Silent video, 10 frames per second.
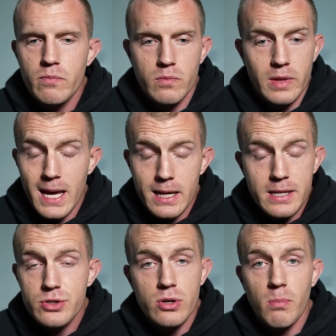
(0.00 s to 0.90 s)
that
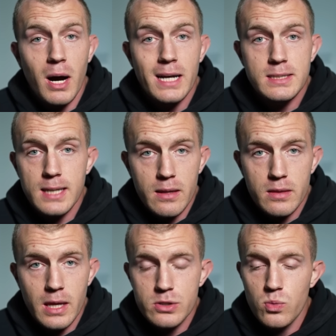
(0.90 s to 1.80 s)
is your mindset.
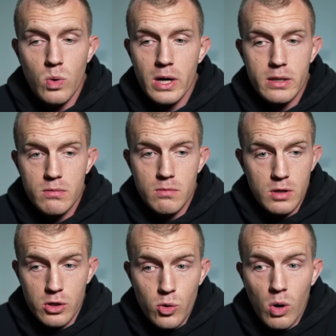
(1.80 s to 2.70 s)
That's what
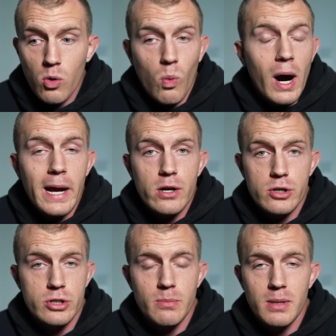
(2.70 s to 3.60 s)
you are
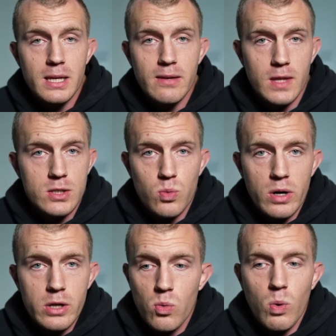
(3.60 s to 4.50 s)
wired to believe. That's
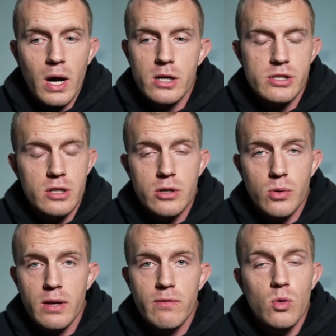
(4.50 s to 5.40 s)
what you're wired to
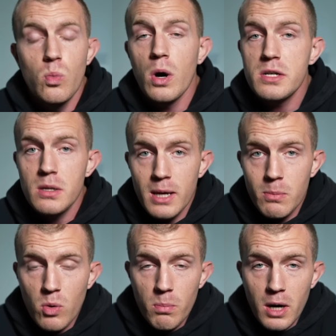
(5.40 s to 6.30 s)
do. If you want to
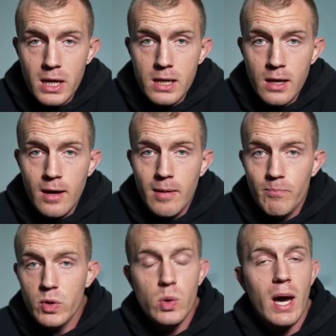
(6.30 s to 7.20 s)
make more money,
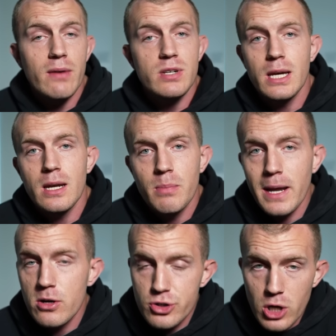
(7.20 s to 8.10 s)
you have to get a
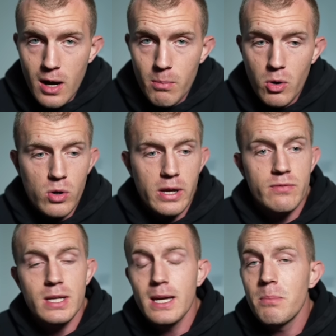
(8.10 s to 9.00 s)
better job or you
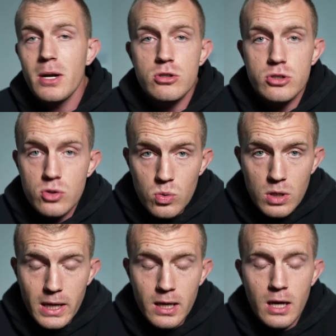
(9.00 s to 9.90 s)
have to get better
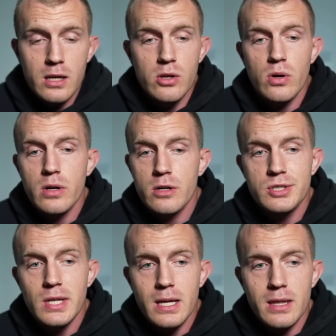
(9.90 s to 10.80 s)
schooling. You don't
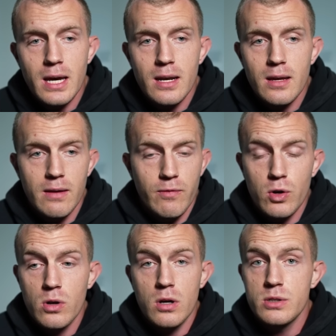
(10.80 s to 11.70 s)
understand that if
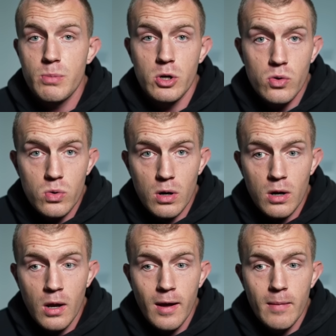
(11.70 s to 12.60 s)
you're an
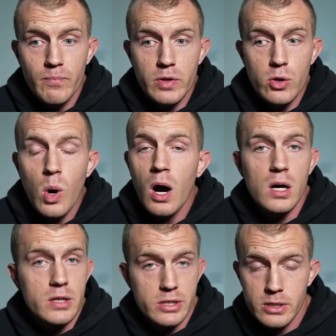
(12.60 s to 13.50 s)
entrepreneur, you
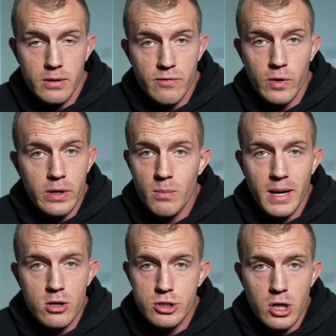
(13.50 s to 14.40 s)
hunt for your
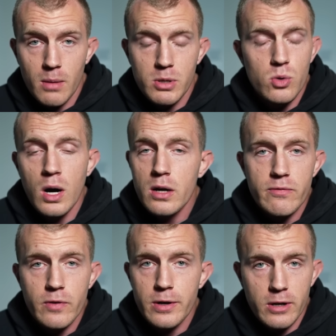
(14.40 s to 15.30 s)
better job. You
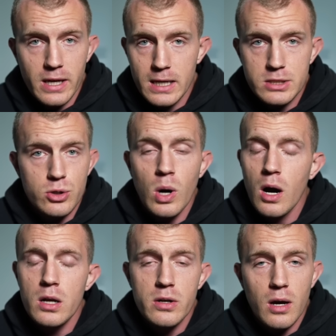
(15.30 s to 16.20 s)
hunt for your gigs. You
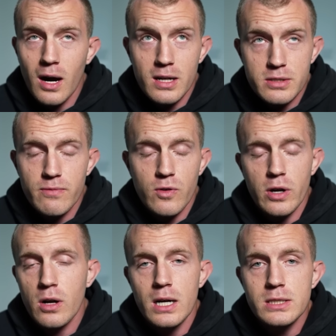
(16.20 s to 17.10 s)
hunt for
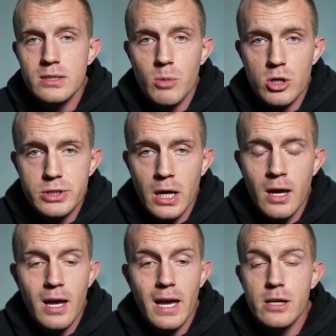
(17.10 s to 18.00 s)
your customers
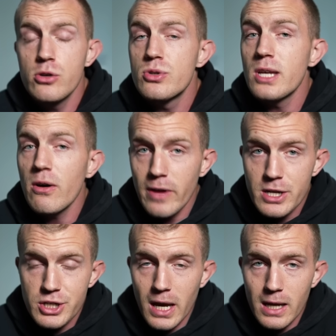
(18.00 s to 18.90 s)
and you
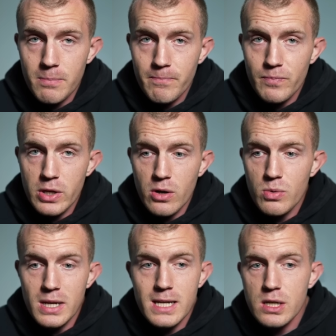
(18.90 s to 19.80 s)
self-educate. You
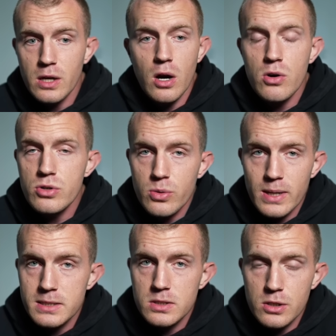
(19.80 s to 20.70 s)
don't need to go to
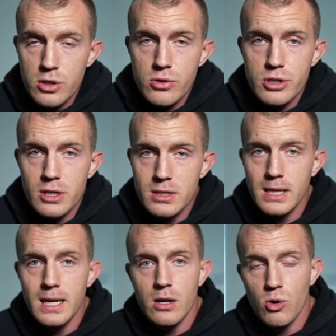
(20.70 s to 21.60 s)
an institution
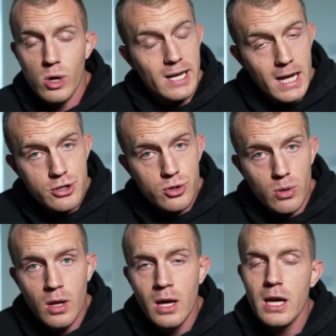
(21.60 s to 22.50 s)
to get a
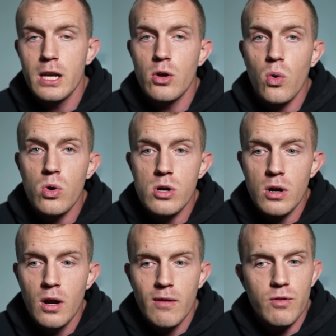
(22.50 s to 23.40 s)
credential in
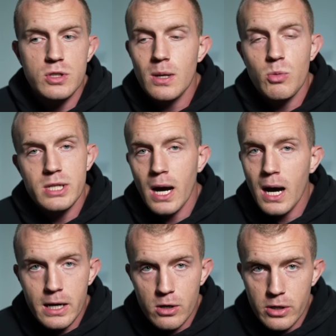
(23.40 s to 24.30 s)
order for someone to
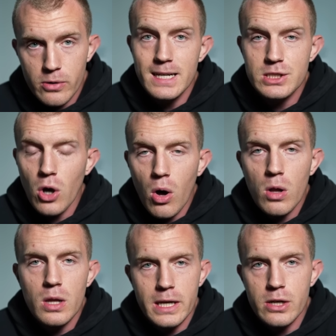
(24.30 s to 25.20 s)
hire you. It's
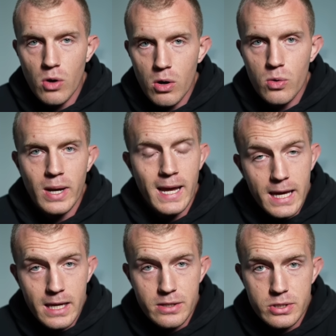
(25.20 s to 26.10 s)
all in your own
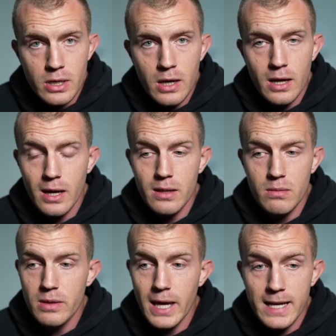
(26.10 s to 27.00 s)
hands.
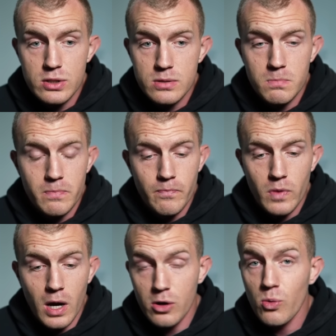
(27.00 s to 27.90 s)
And that's
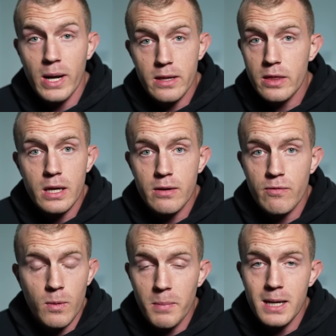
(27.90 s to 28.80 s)
a great thing
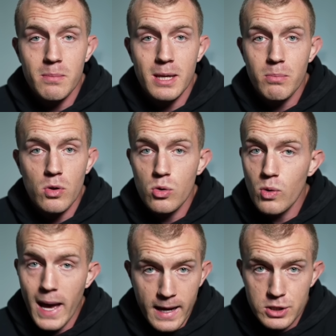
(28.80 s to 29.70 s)
for many people
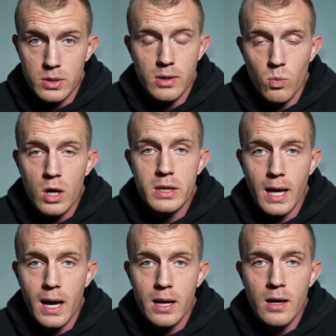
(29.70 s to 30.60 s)
who actually want
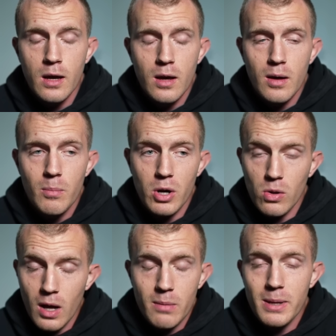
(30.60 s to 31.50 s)
that. But a
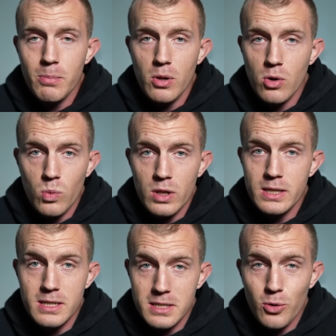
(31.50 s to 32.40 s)
lot of people aren't
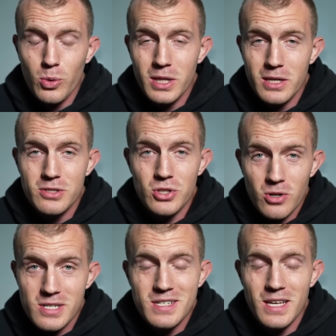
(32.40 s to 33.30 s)
willing to deal with the
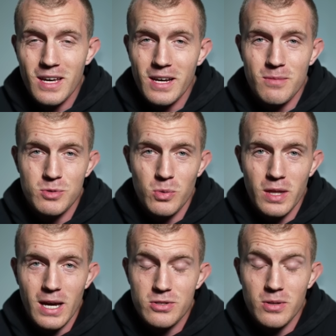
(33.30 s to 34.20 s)
uncertainty that comes with
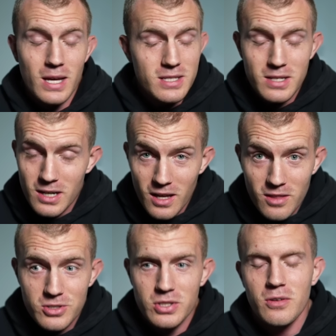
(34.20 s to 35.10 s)
that. So that's
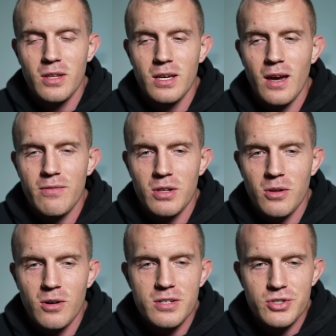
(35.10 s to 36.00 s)
another skill that you have to
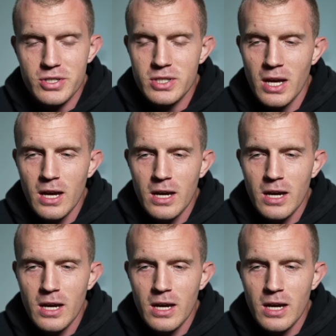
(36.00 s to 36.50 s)
learn, is just